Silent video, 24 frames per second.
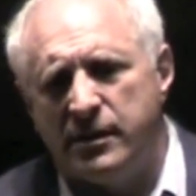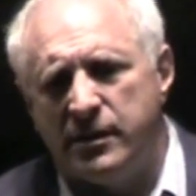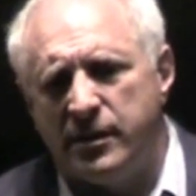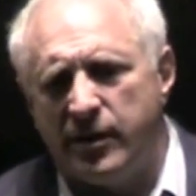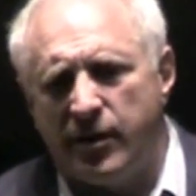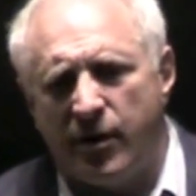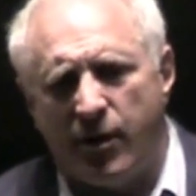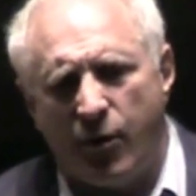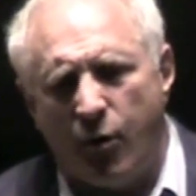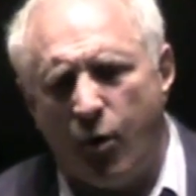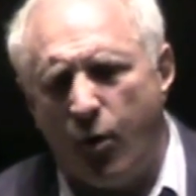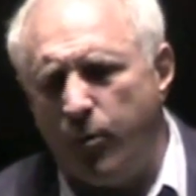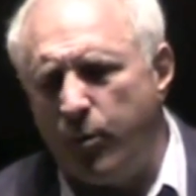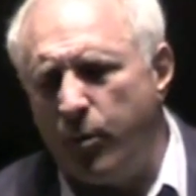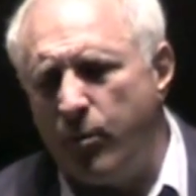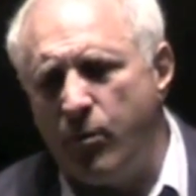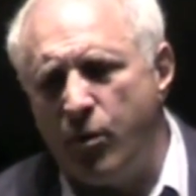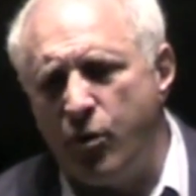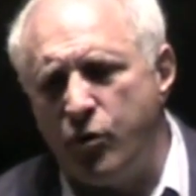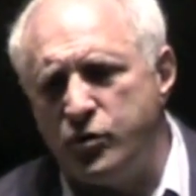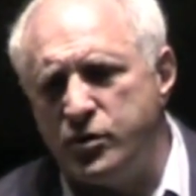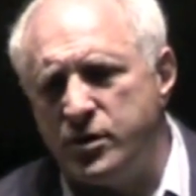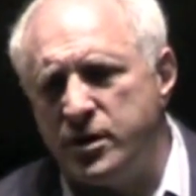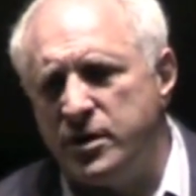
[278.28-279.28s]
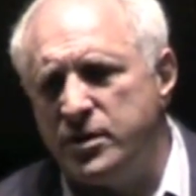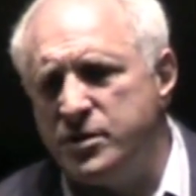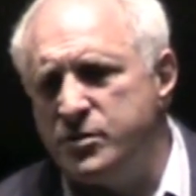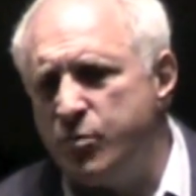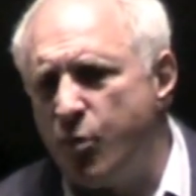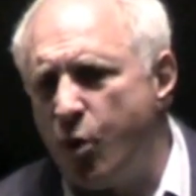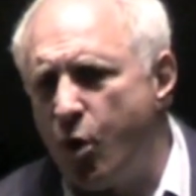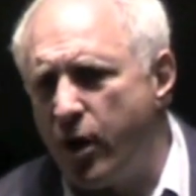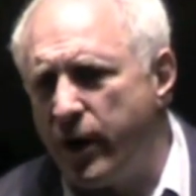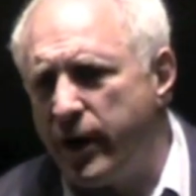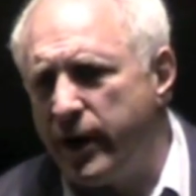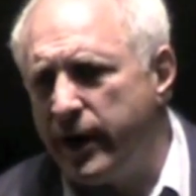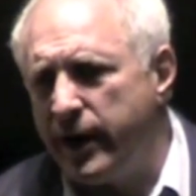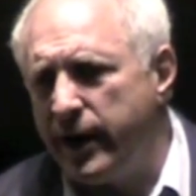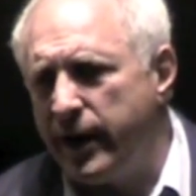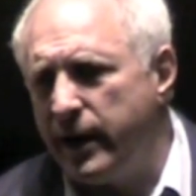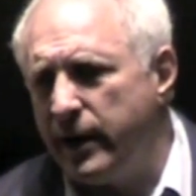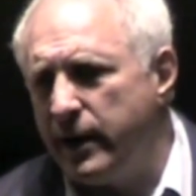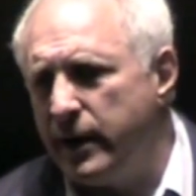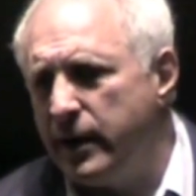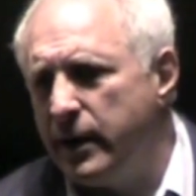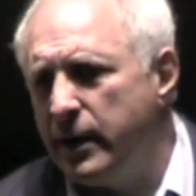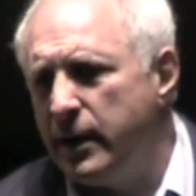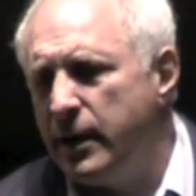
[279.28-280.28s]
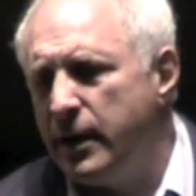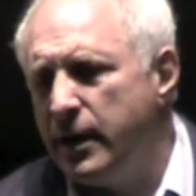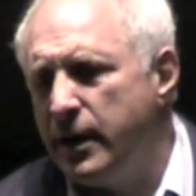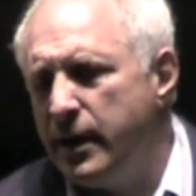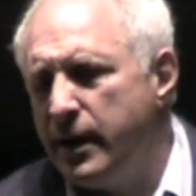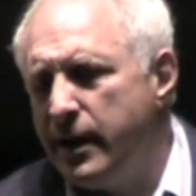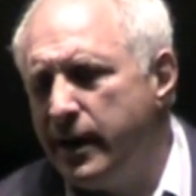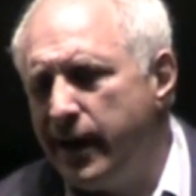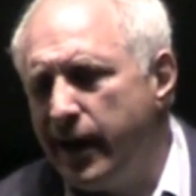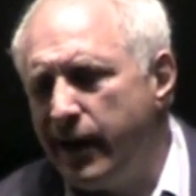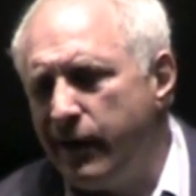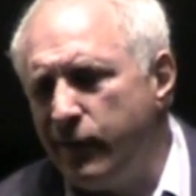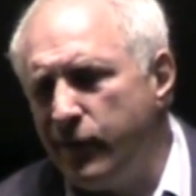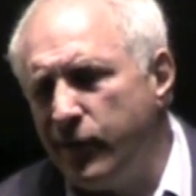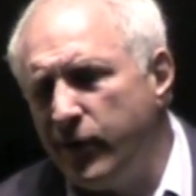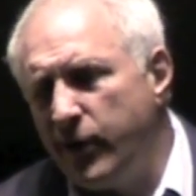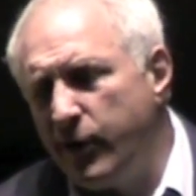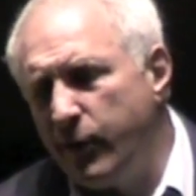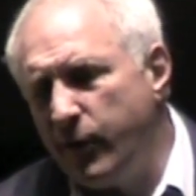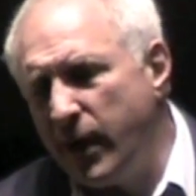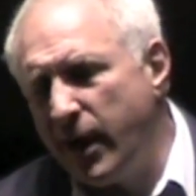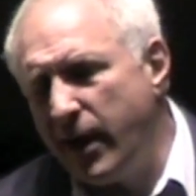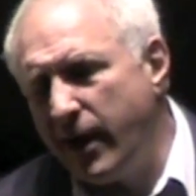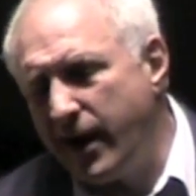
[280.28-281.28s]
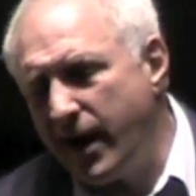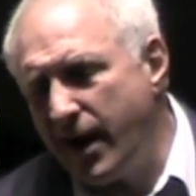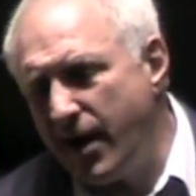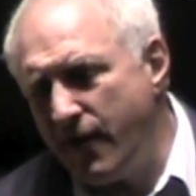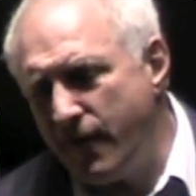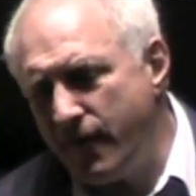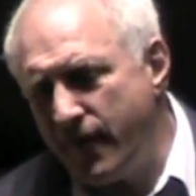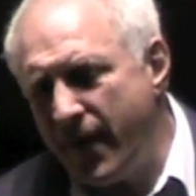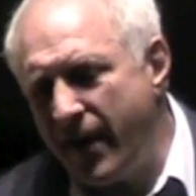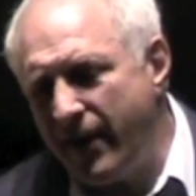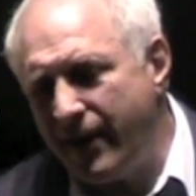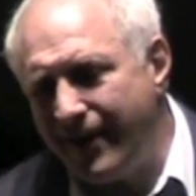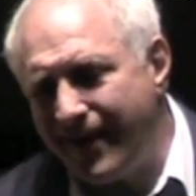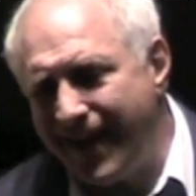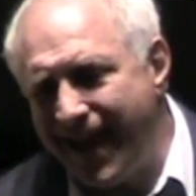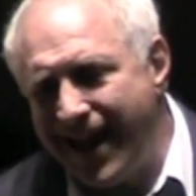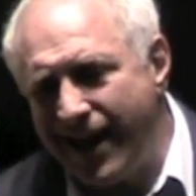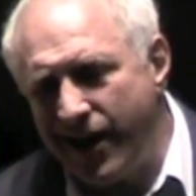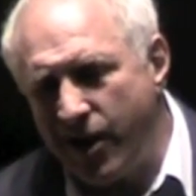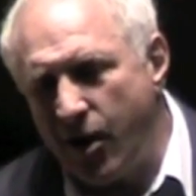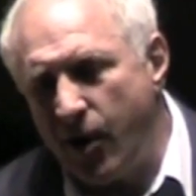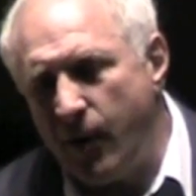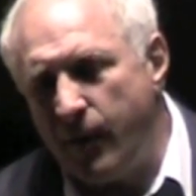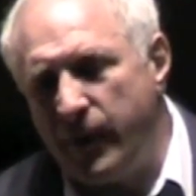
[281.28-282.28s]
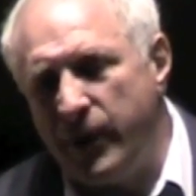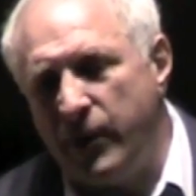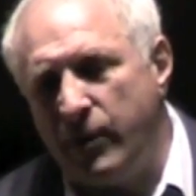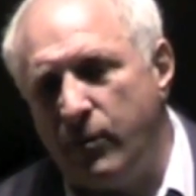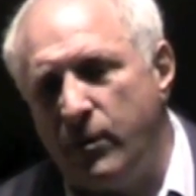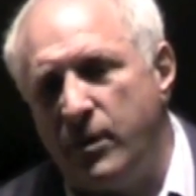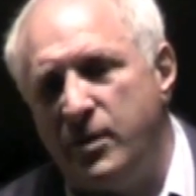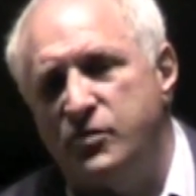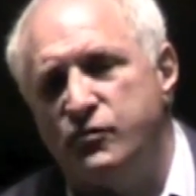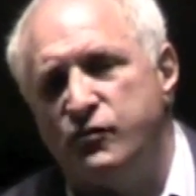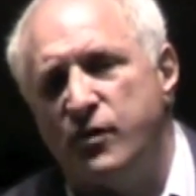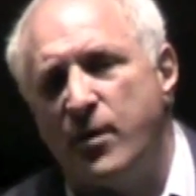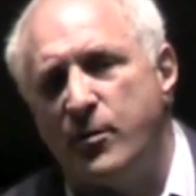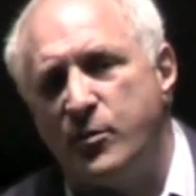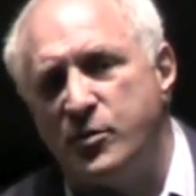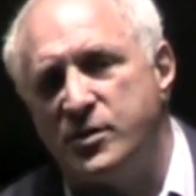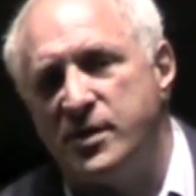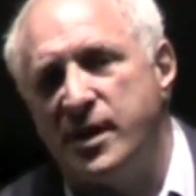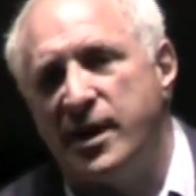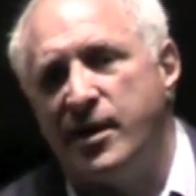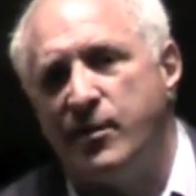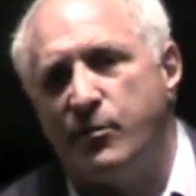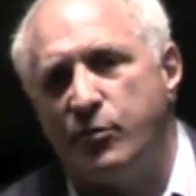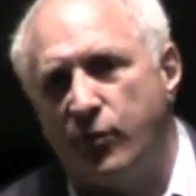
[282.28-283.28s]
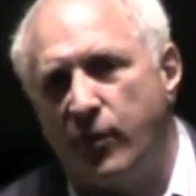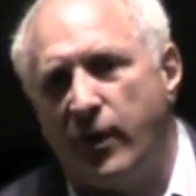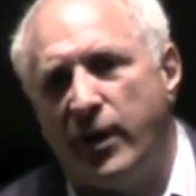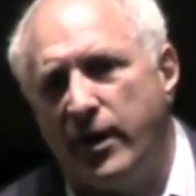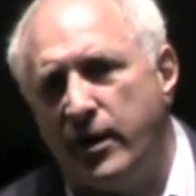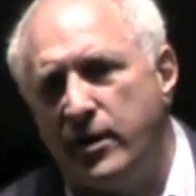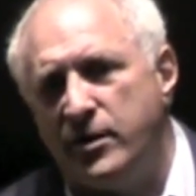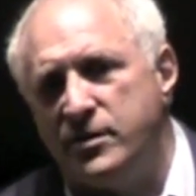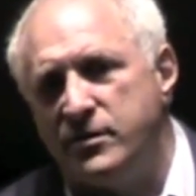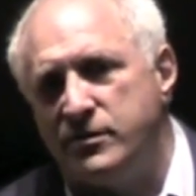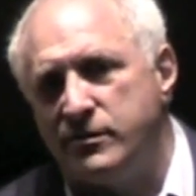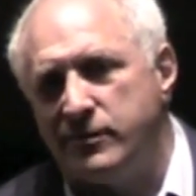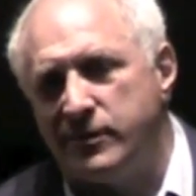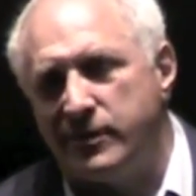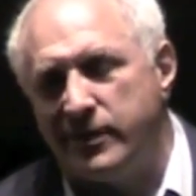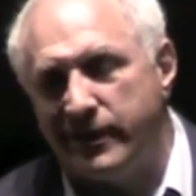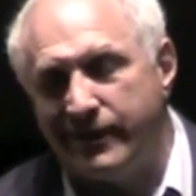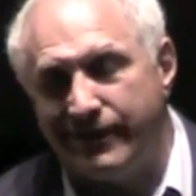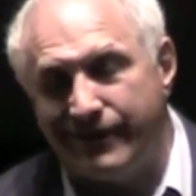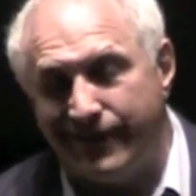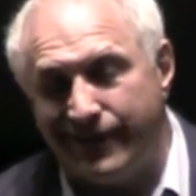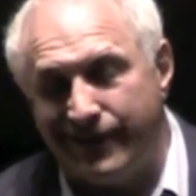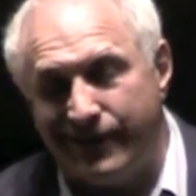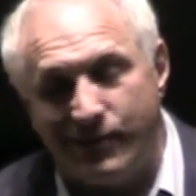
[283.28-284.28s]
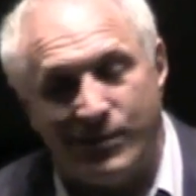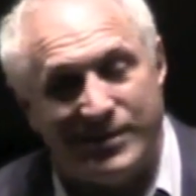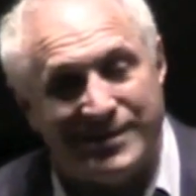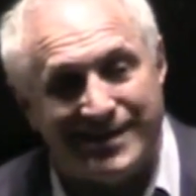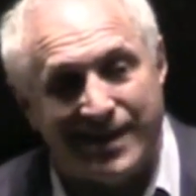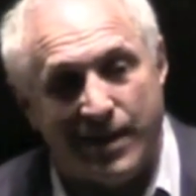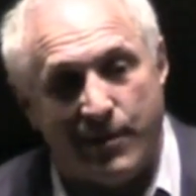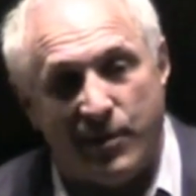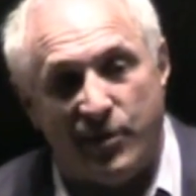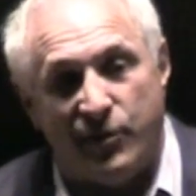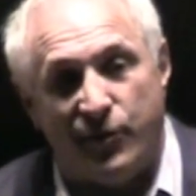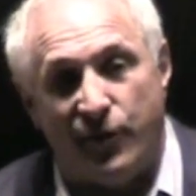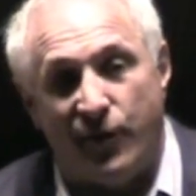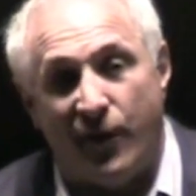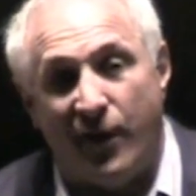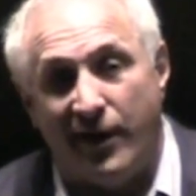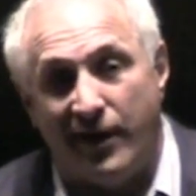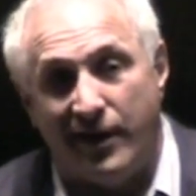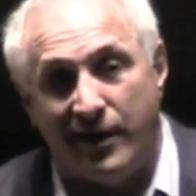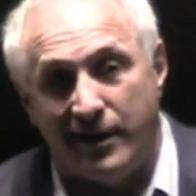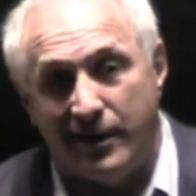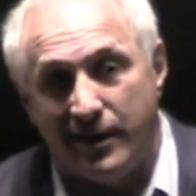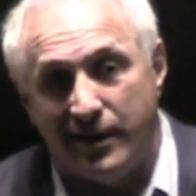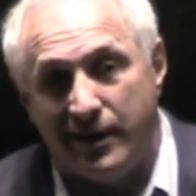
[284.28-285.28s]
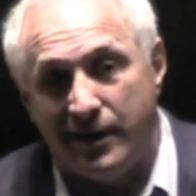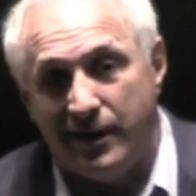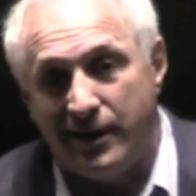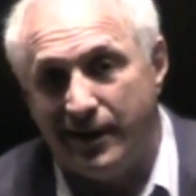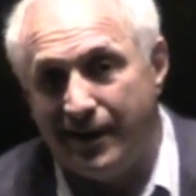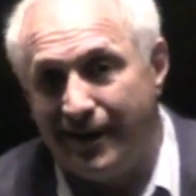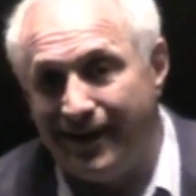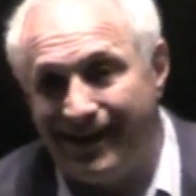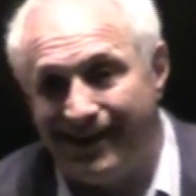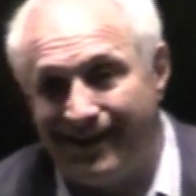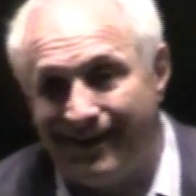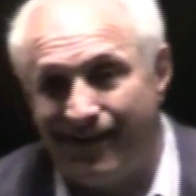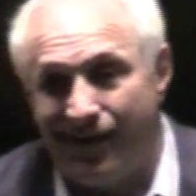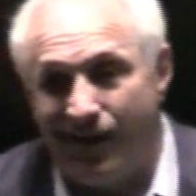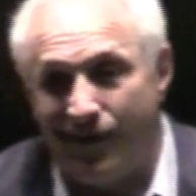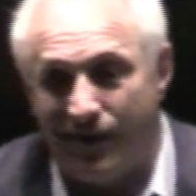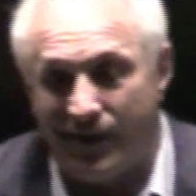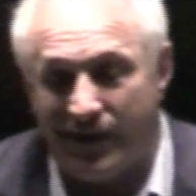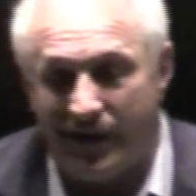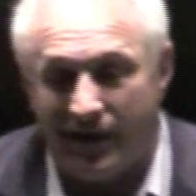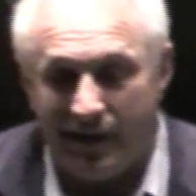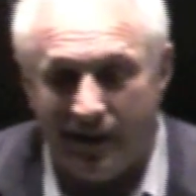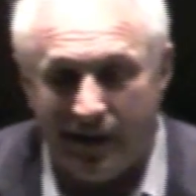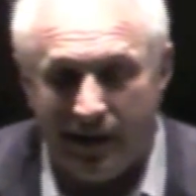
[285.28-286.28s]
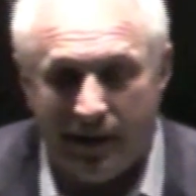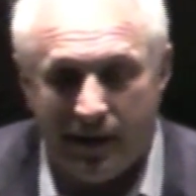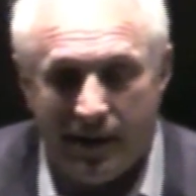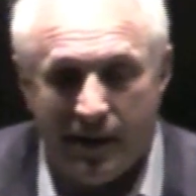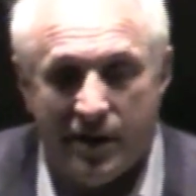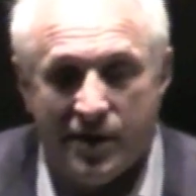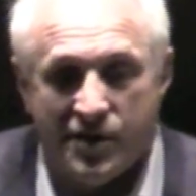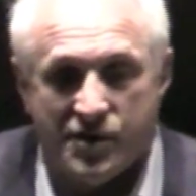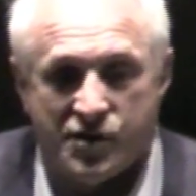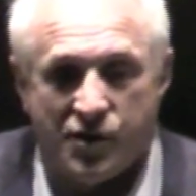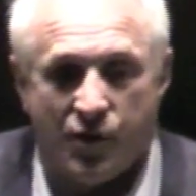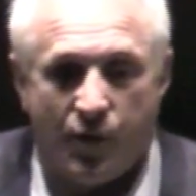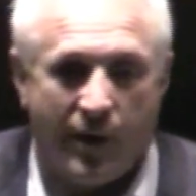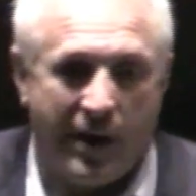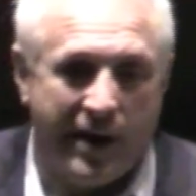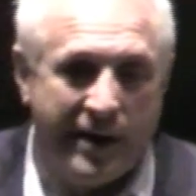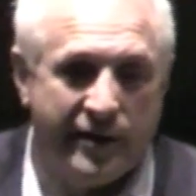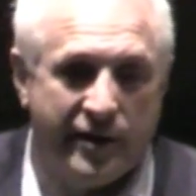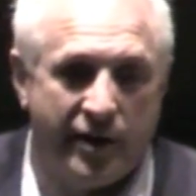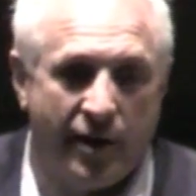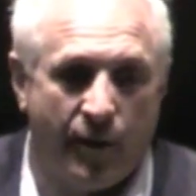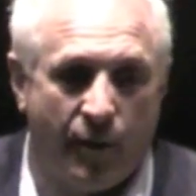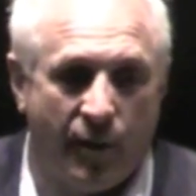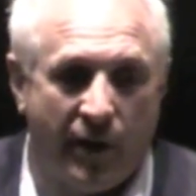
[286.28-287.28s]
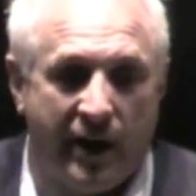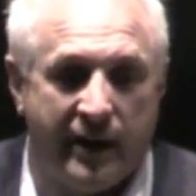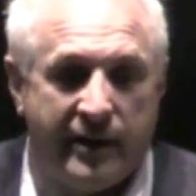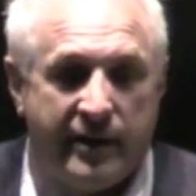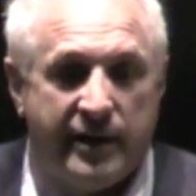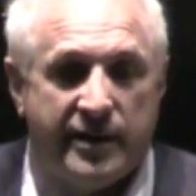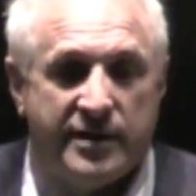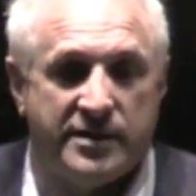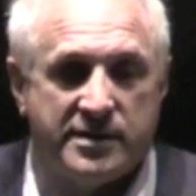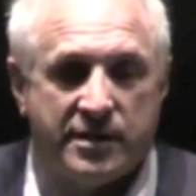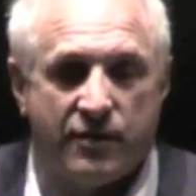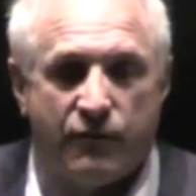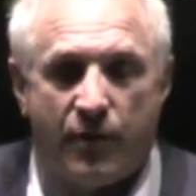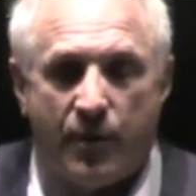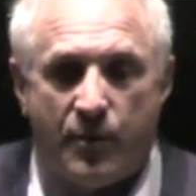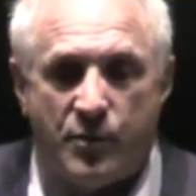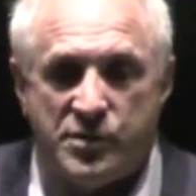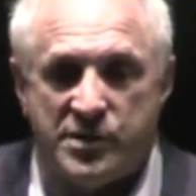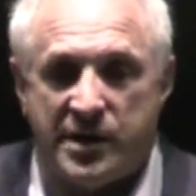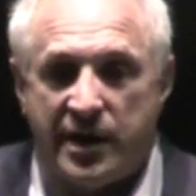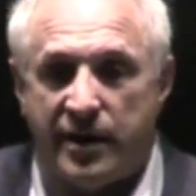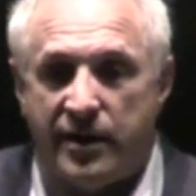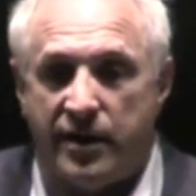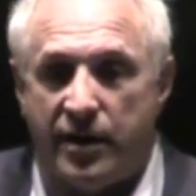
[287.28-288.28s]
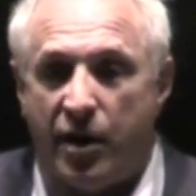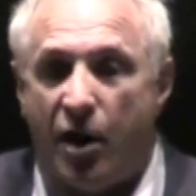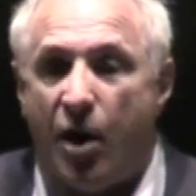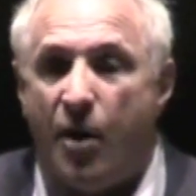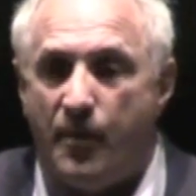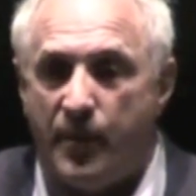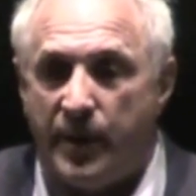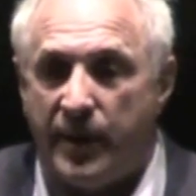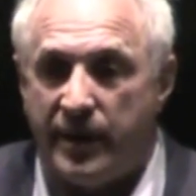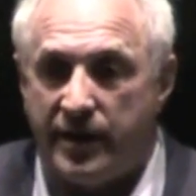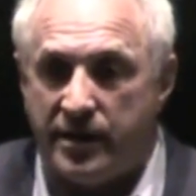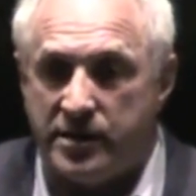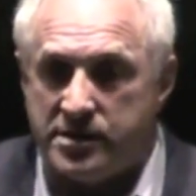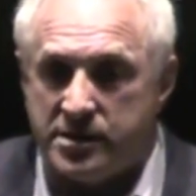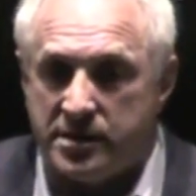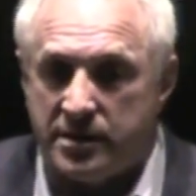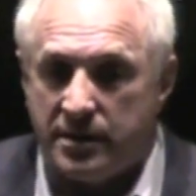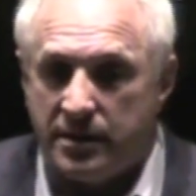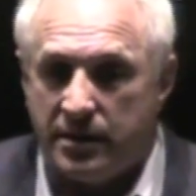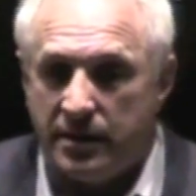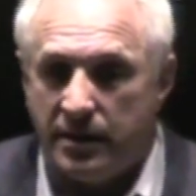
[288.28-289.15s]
did all promotions, marketing. And really what I kind of found in that company was representing players really wasn't that much fun. I didn't love it. So what I did is I represented the companies,